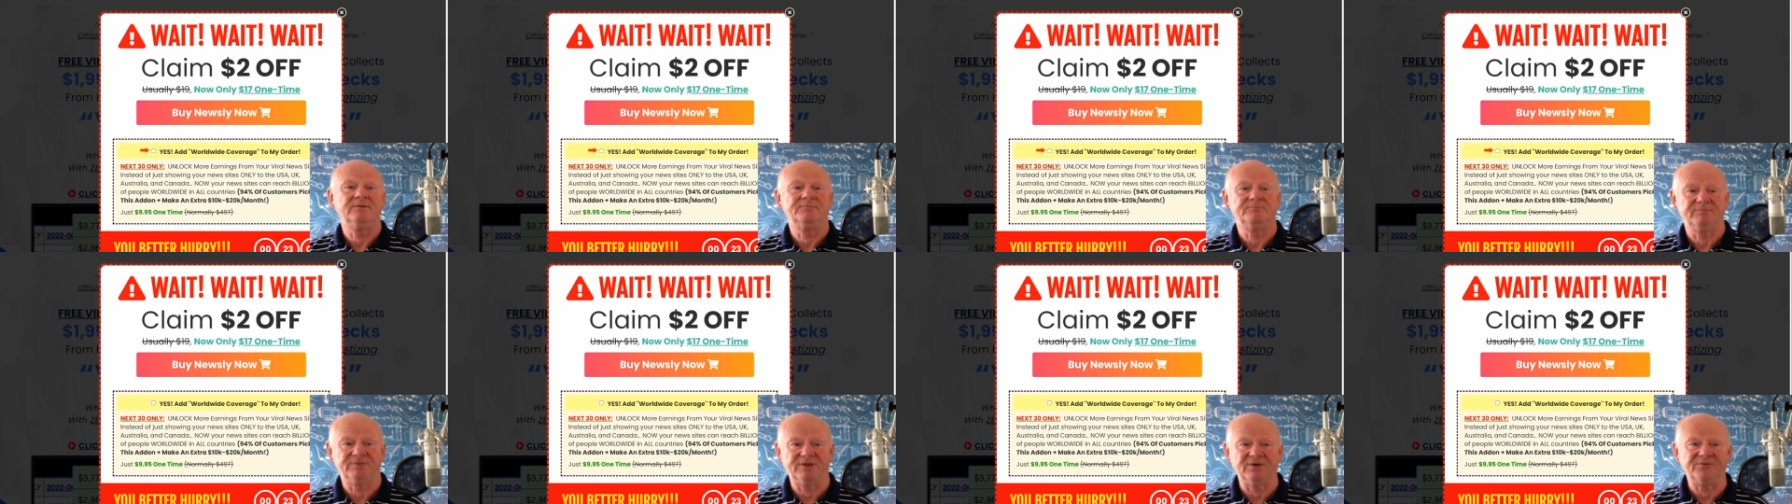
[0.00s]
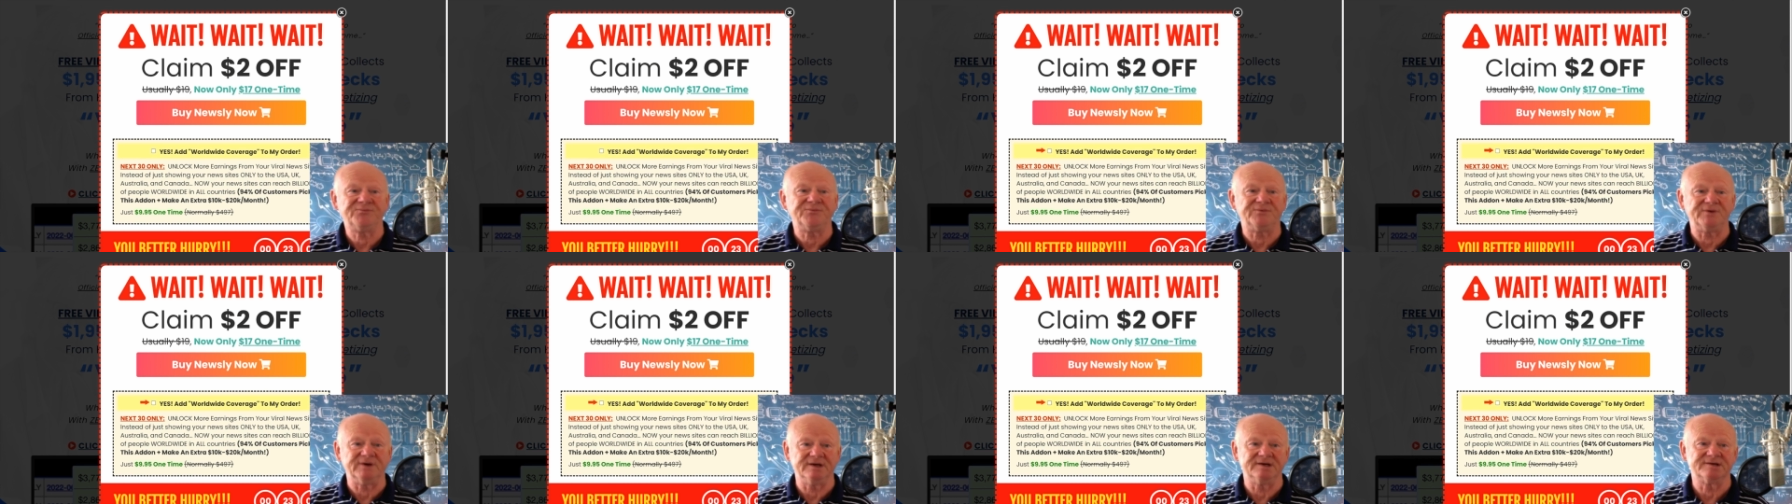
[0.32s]
the
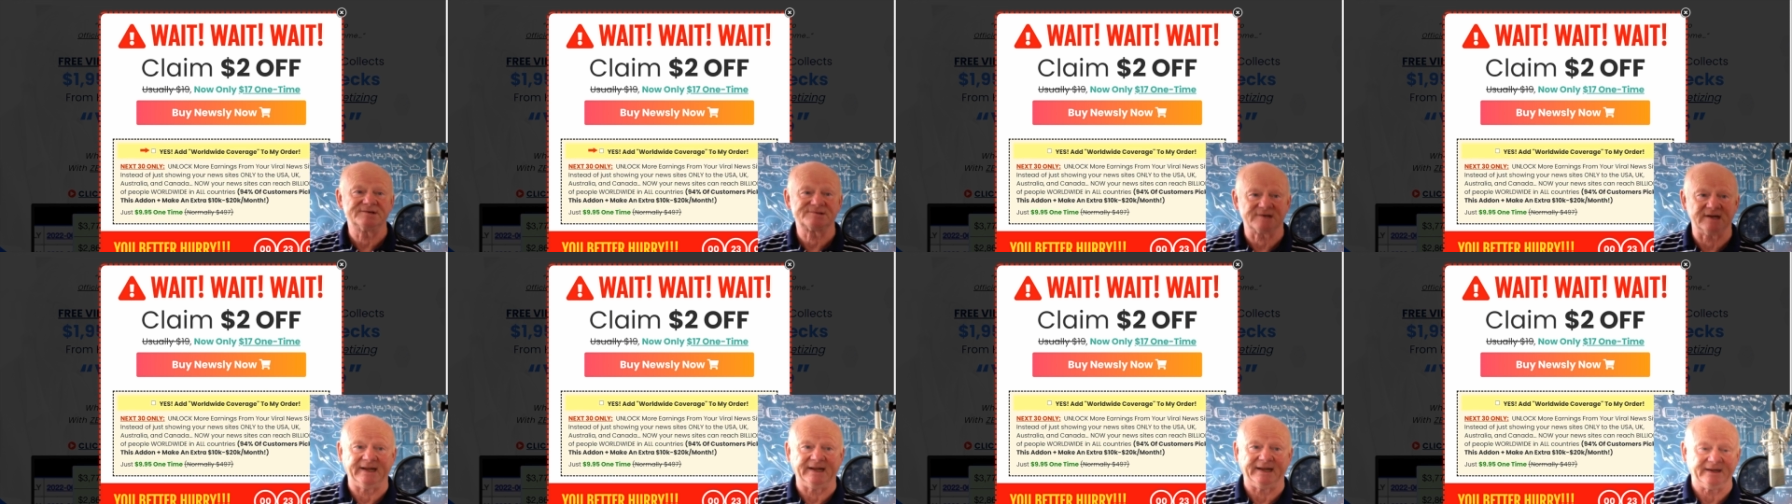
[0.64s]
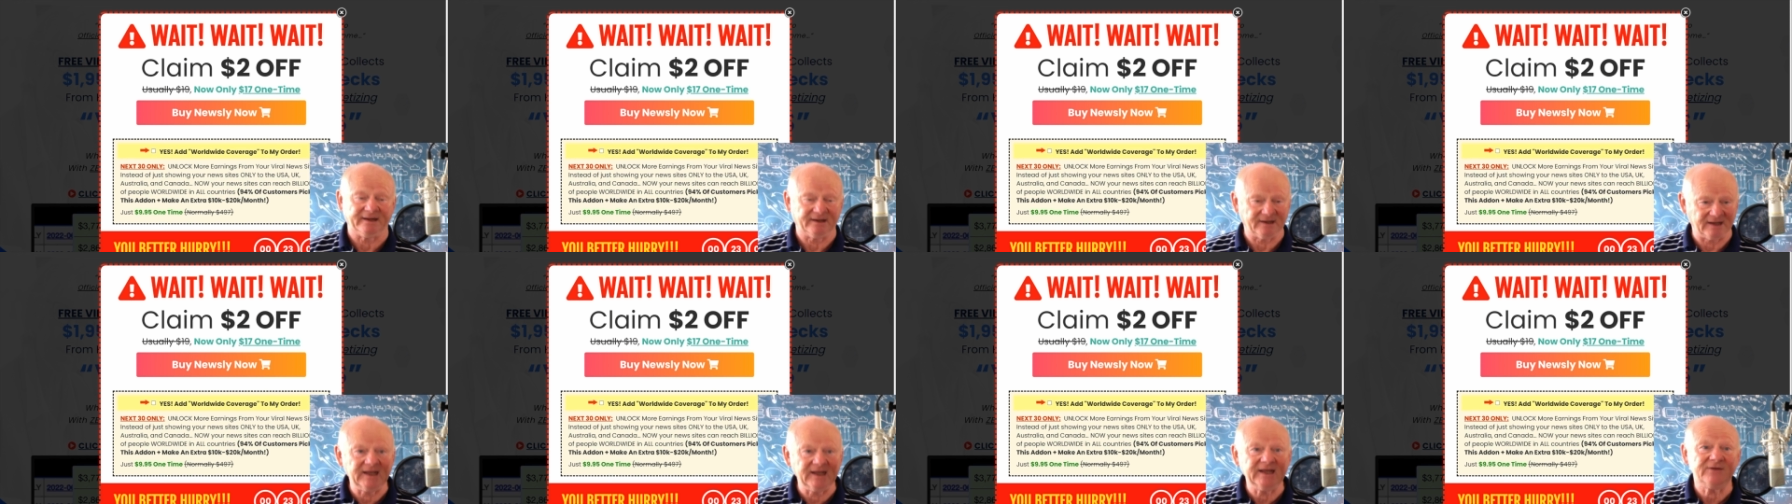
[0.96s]
first
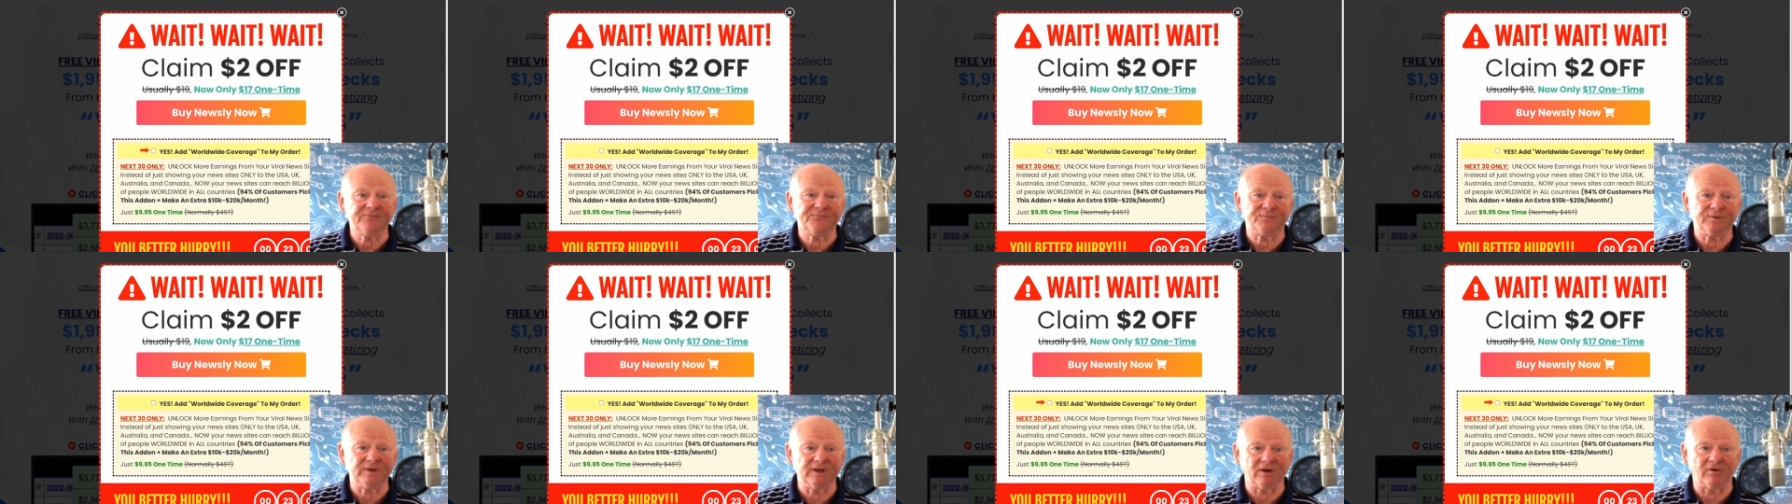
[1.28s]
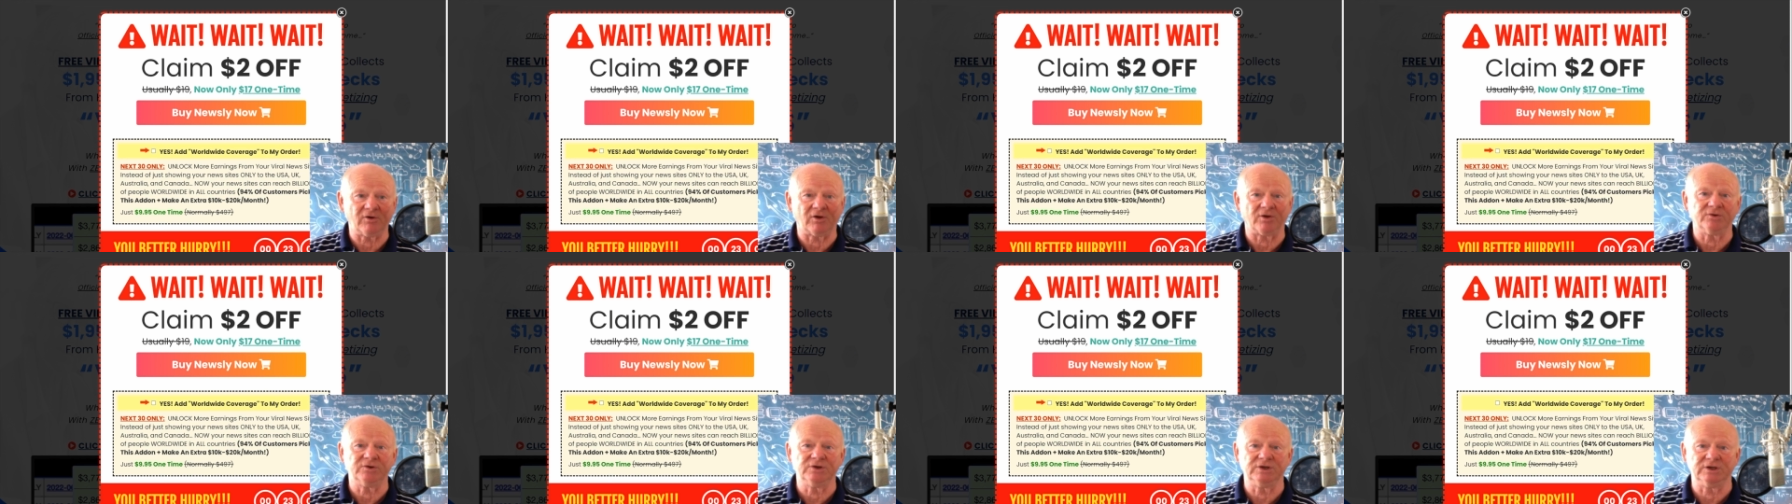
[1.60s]
link. If
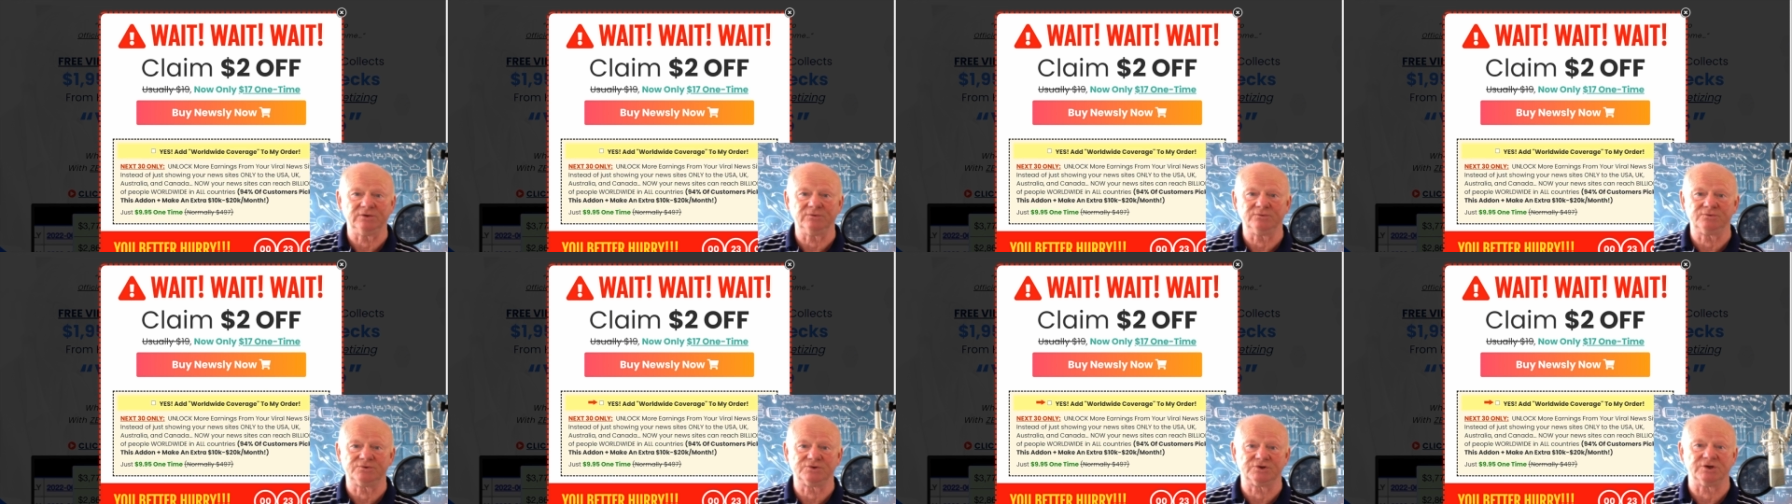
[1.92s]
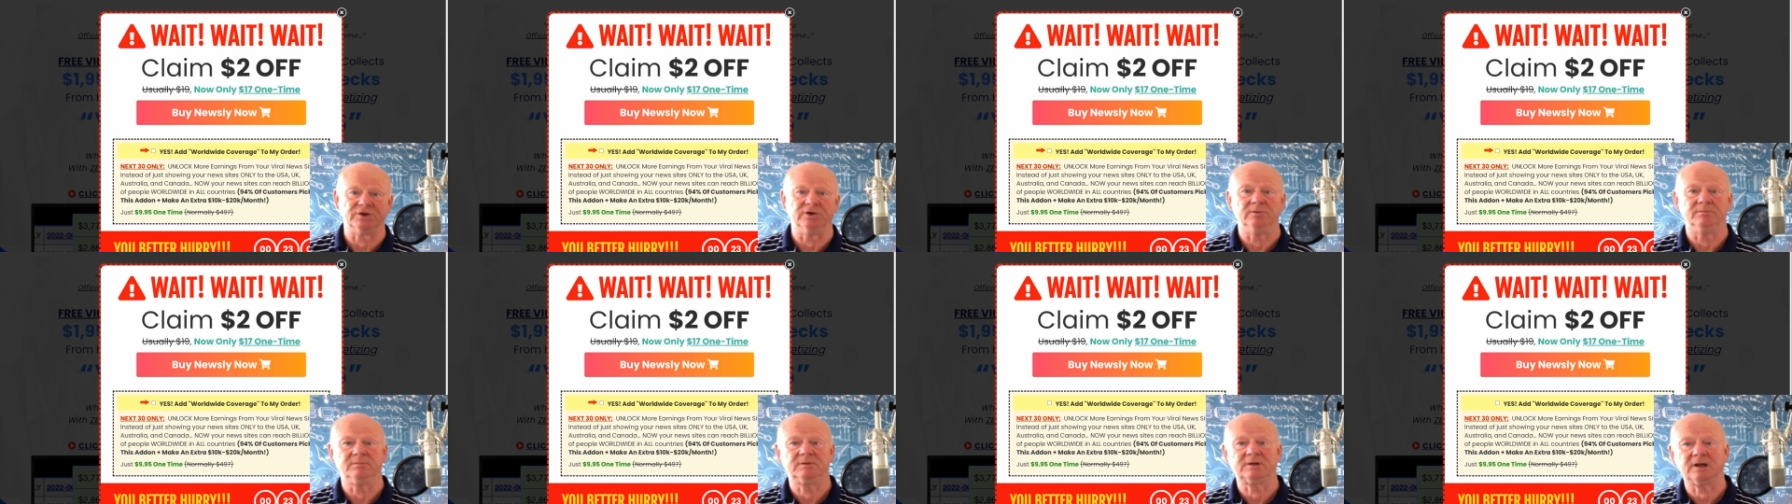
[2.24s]
you're on
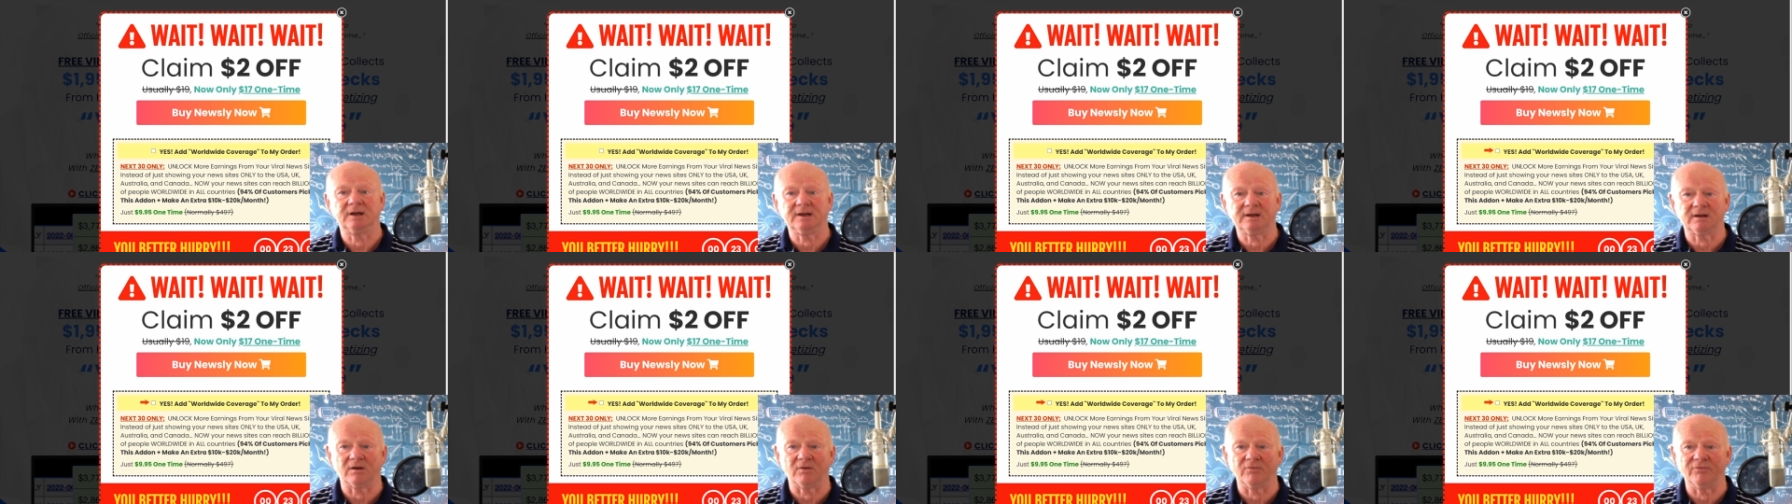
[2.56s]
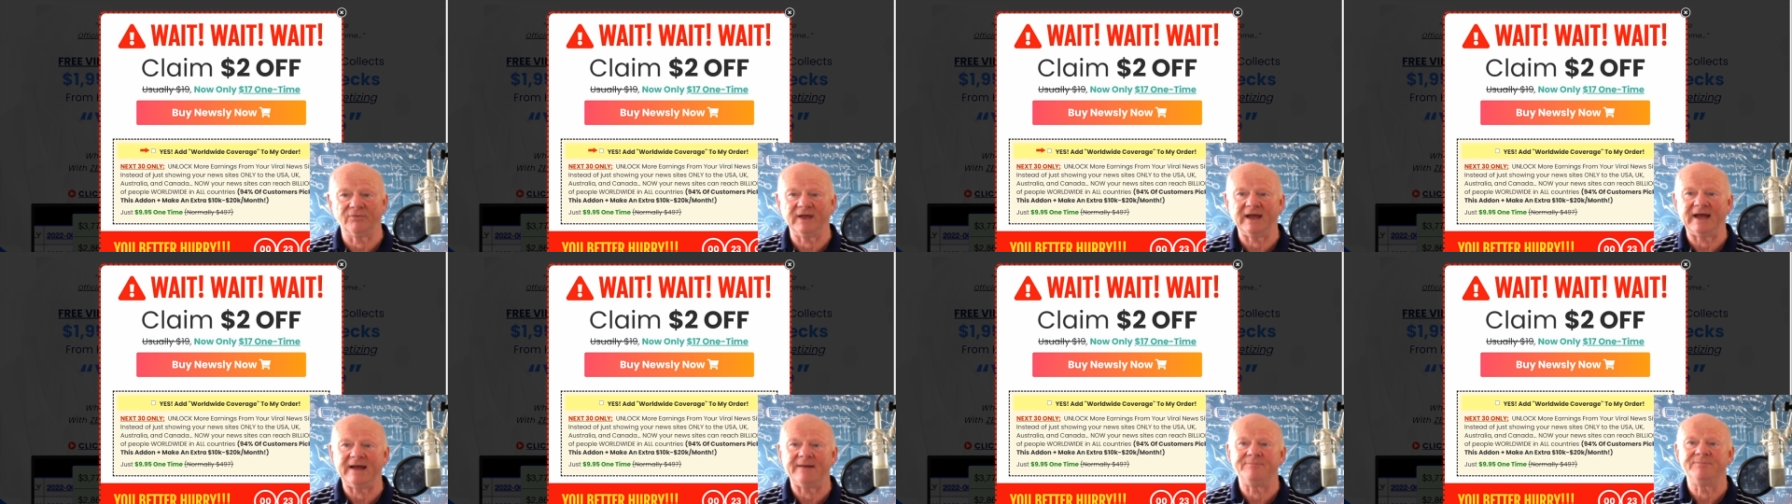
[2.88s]
YouTube, click on
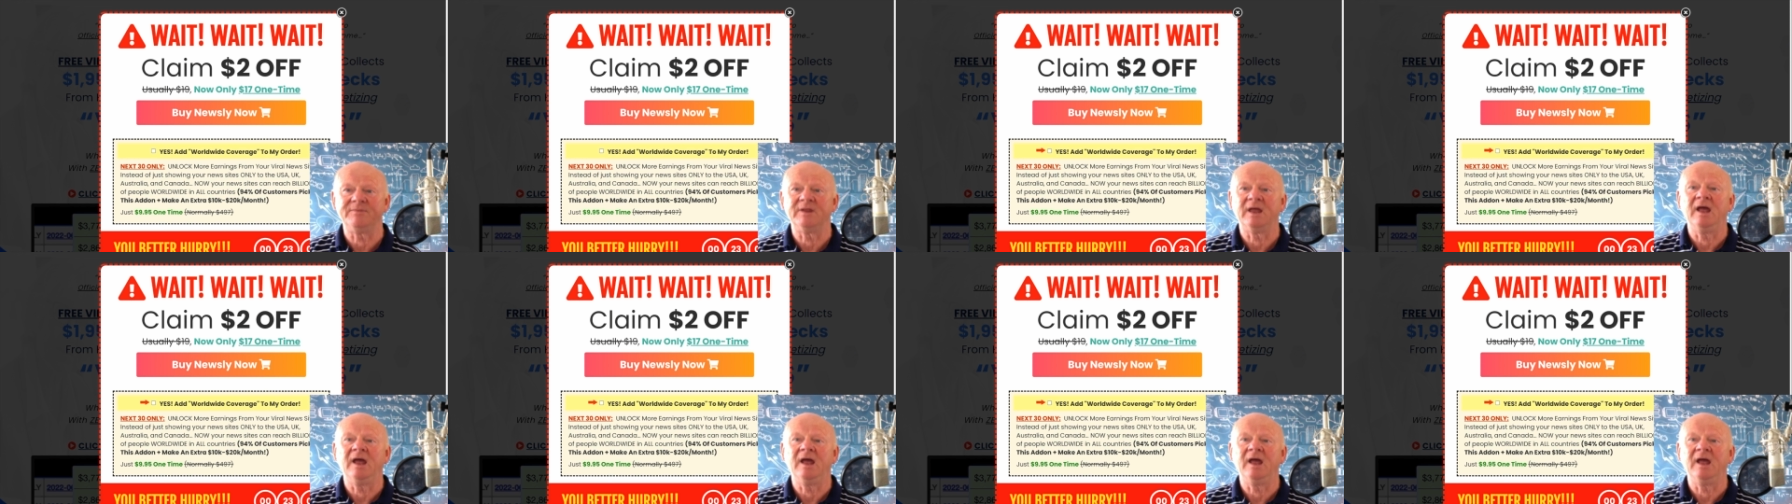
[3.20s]
that